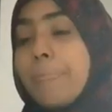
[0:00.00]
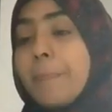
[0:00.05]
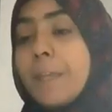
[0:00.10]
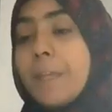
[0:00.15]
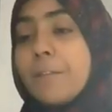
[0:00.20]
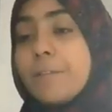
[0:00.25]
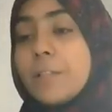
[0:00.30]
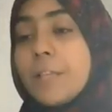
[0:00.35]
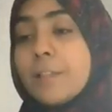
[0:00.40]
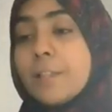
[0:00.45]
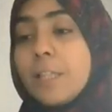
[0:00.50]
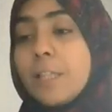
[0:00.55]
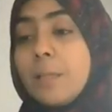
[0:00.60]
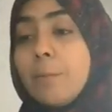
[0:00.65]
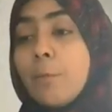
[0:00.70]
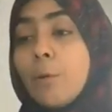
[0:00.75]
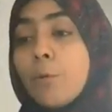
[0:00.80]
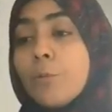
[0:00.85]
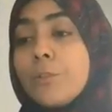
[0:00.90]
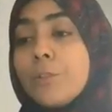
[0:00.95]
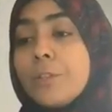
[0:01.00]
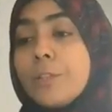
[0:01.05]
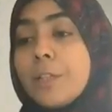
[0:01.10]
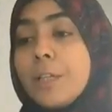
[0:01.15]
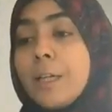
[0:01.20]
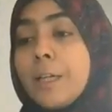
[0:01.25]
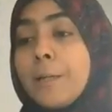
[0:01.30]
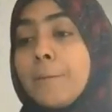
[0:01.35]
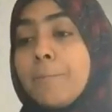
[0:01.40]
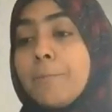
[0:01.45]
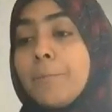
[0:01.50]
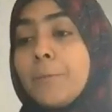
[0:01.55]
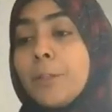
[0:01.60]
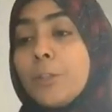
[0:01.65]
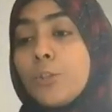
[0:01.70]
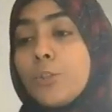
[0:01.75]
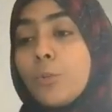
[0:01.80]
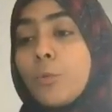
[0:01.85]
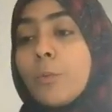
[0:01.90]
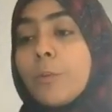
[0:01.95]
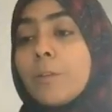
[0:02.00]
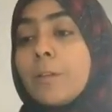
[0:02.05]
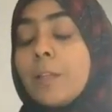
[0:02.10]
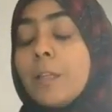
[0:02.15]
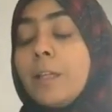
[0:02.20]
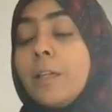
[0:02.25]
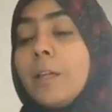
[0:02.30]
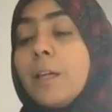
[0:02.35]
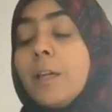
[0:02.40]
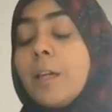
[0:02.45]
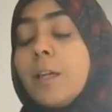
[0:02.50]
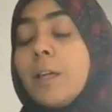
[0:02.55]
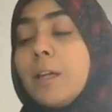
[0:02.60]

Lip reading: gives us the most historically